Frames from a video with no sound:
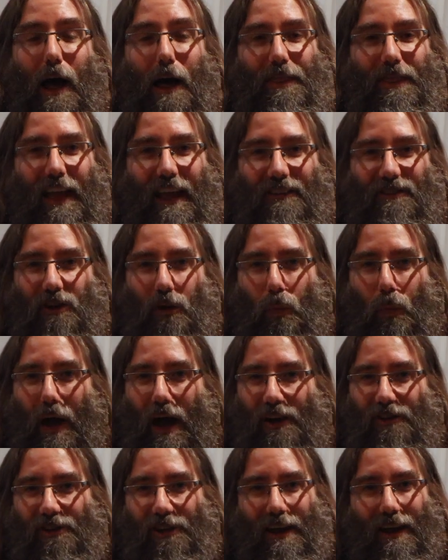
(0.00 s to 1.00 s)
Thanks for
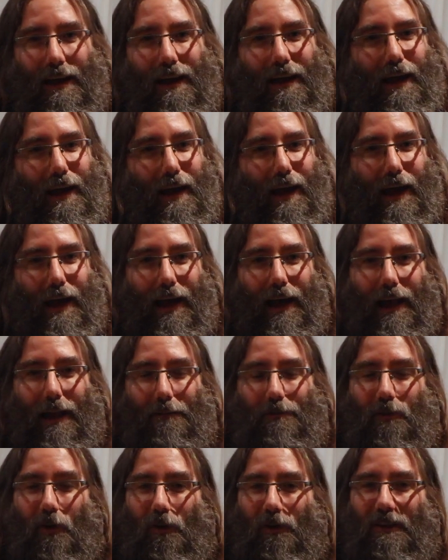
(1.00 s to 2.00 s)
watching, and
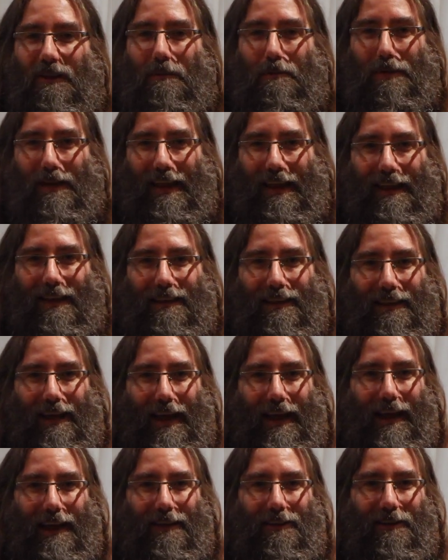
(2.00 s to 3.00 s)
of course, please
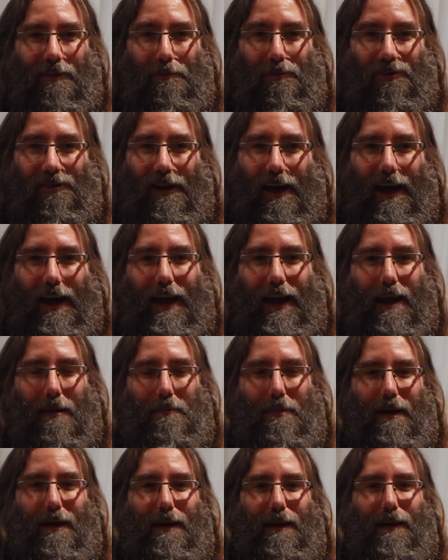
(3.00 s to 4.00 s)
like and
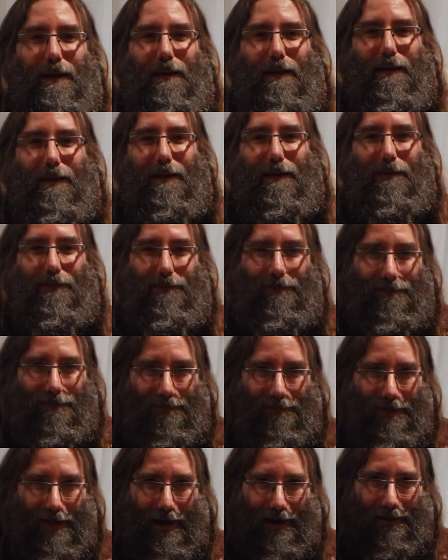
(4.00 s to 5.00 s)
subscribe.
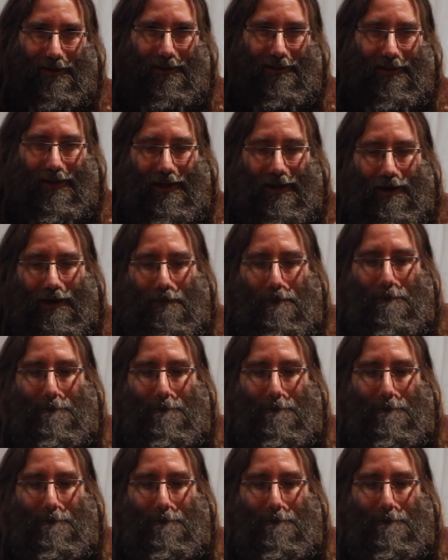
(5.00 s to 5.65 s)
Talk to you later.